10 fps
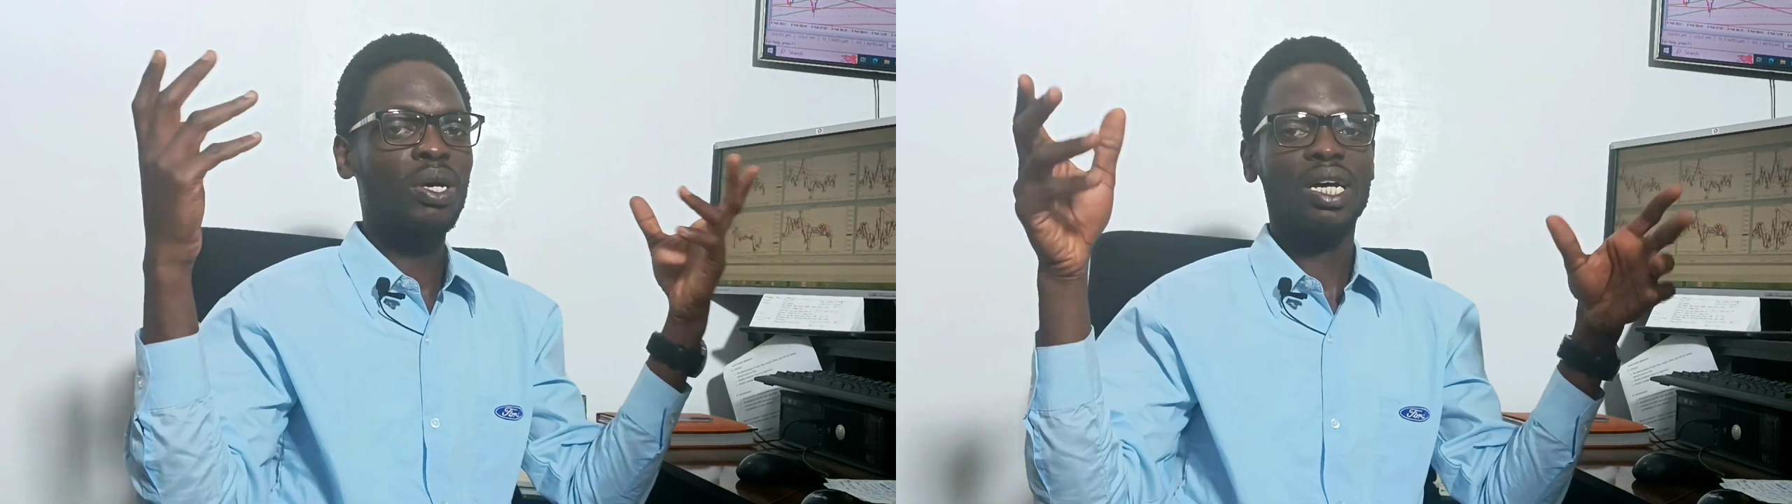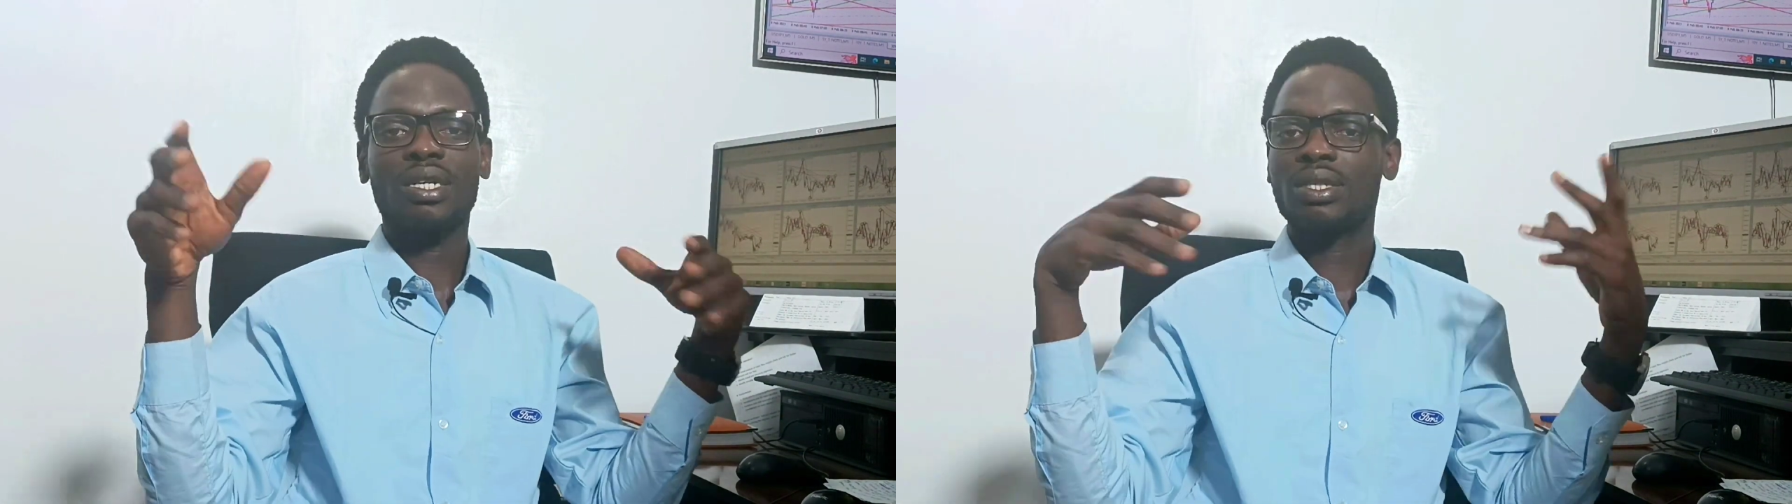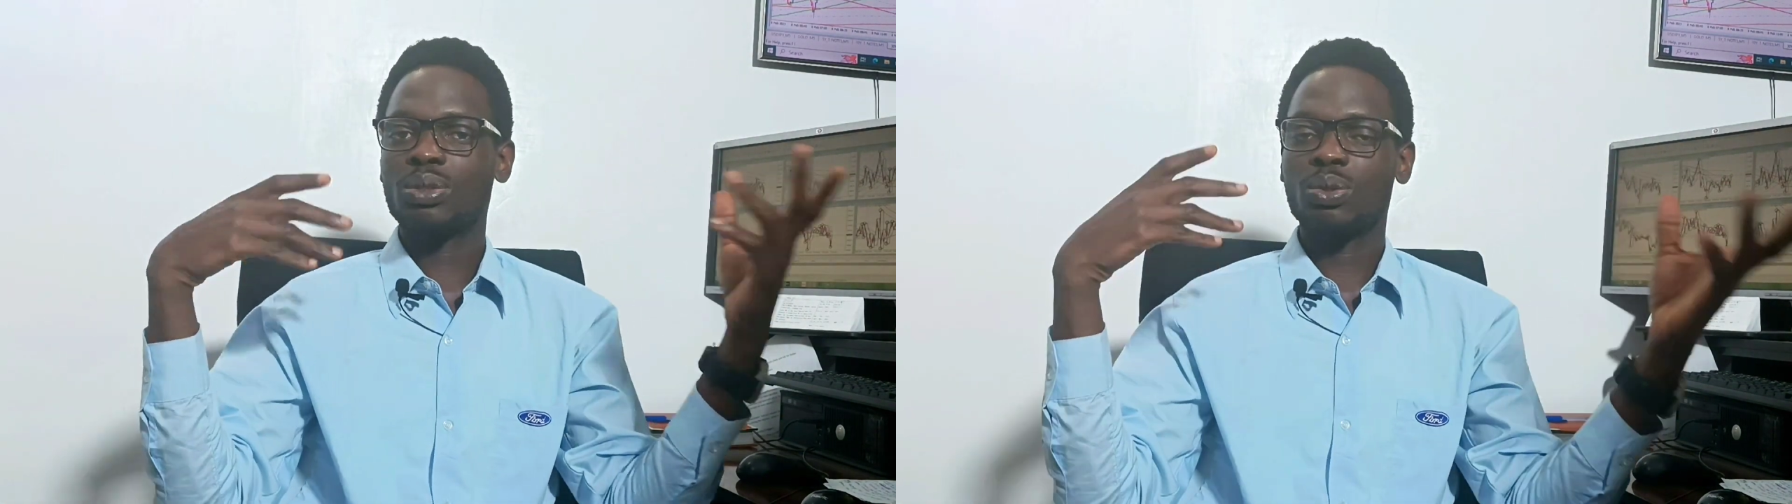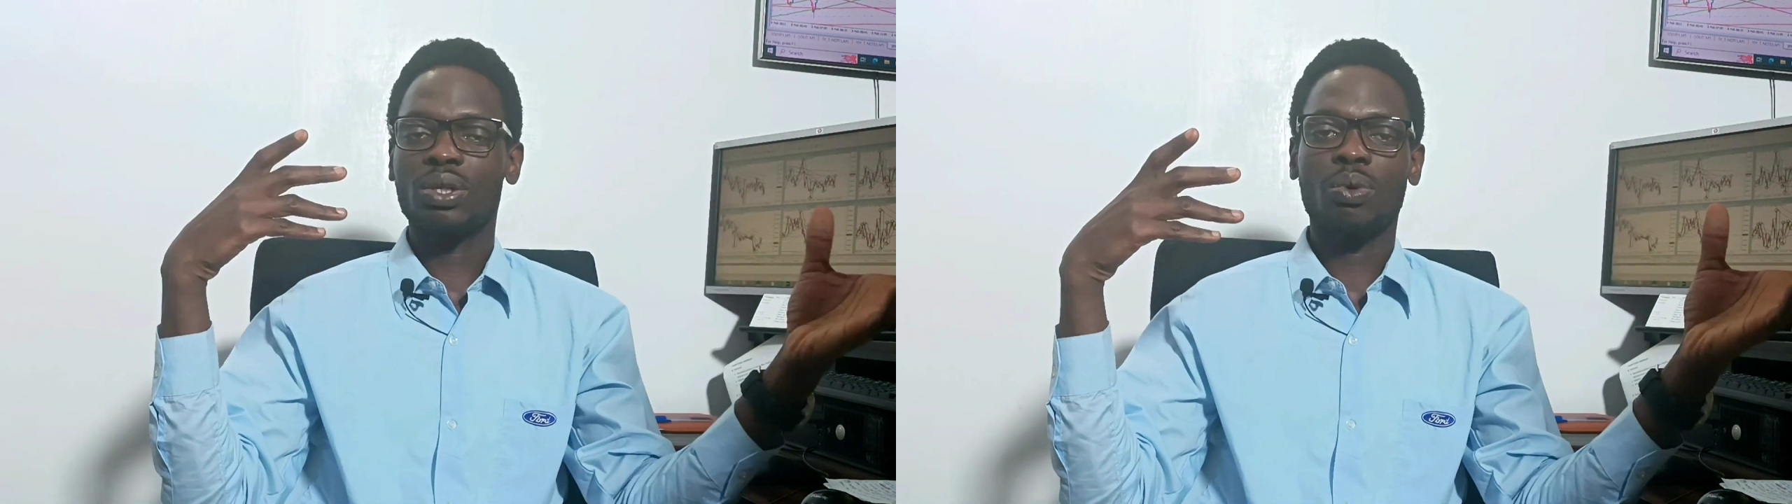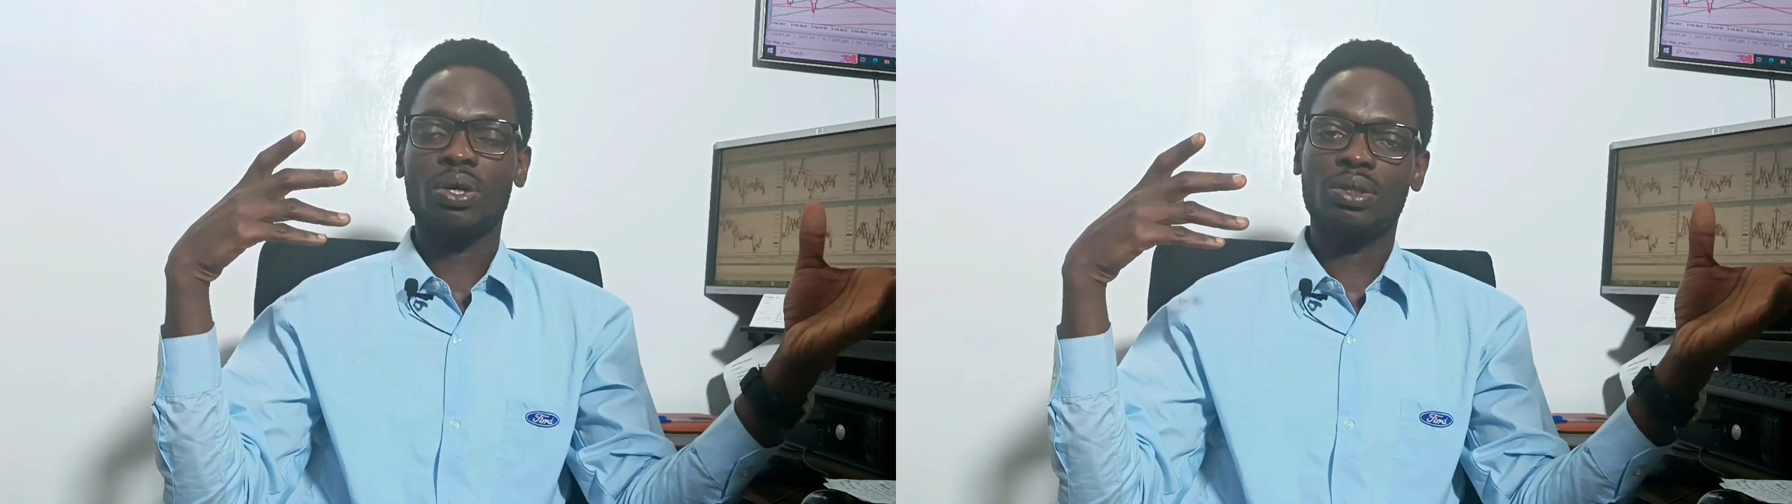risk to
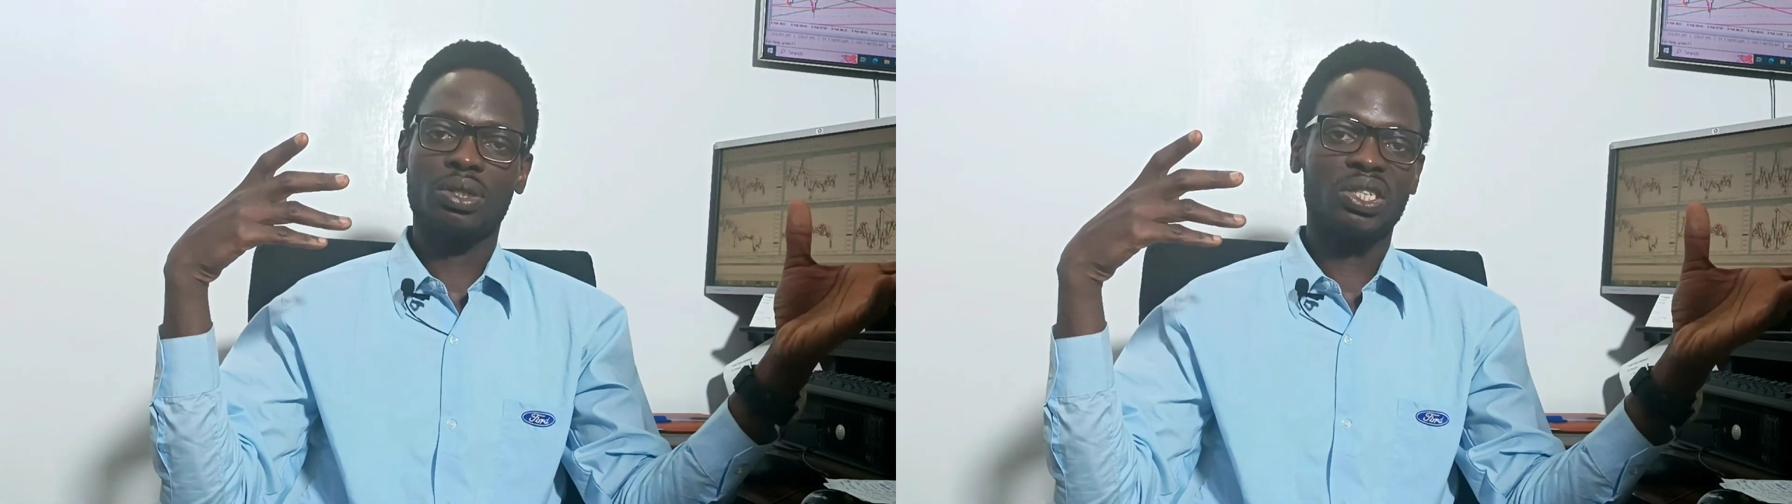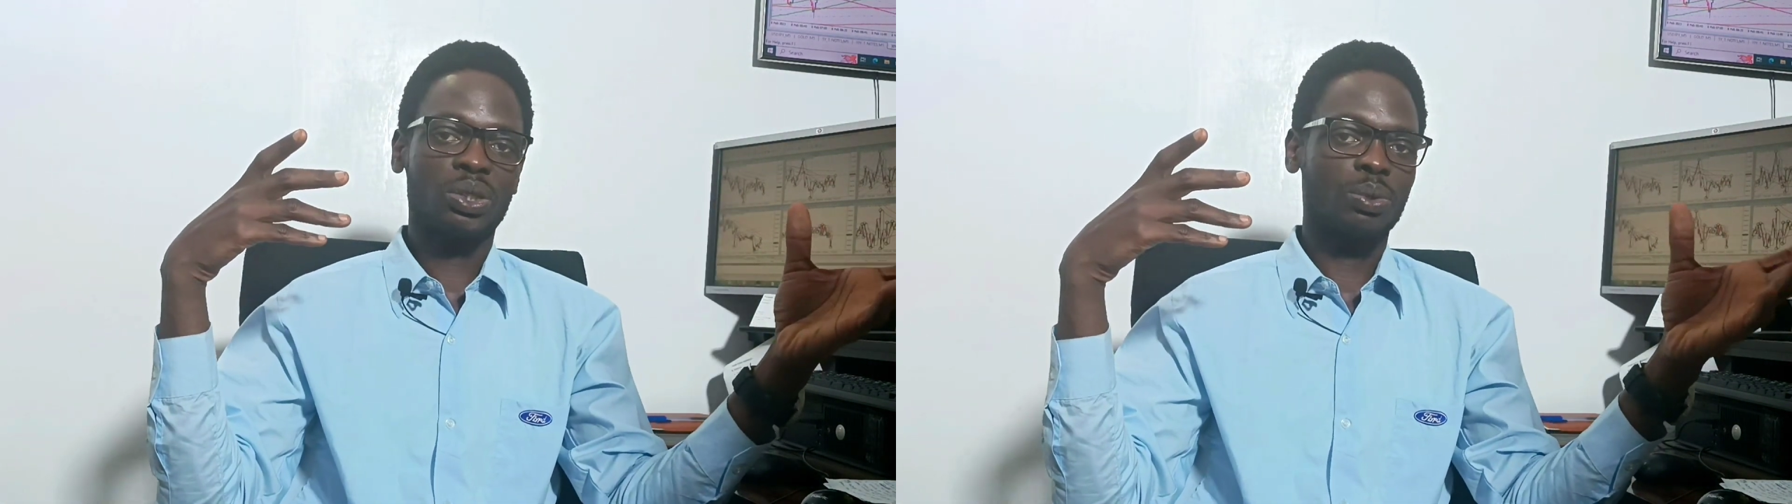reward ratio,